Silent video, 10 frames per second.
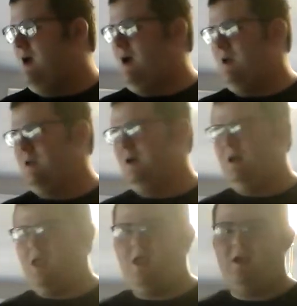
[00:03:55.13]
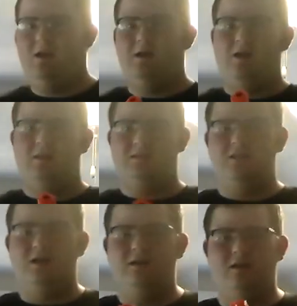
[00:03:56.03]

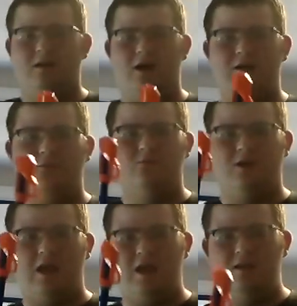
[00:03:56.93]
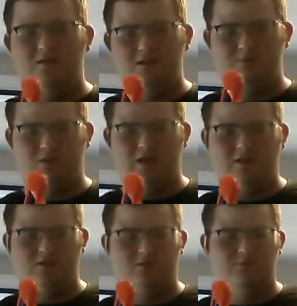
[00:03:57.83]
I don't hate this
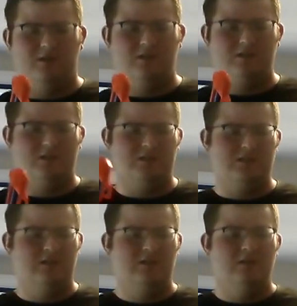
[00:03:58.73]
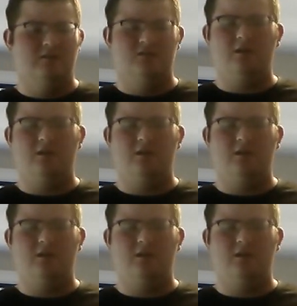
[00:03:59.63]
blaster, but it's just, there's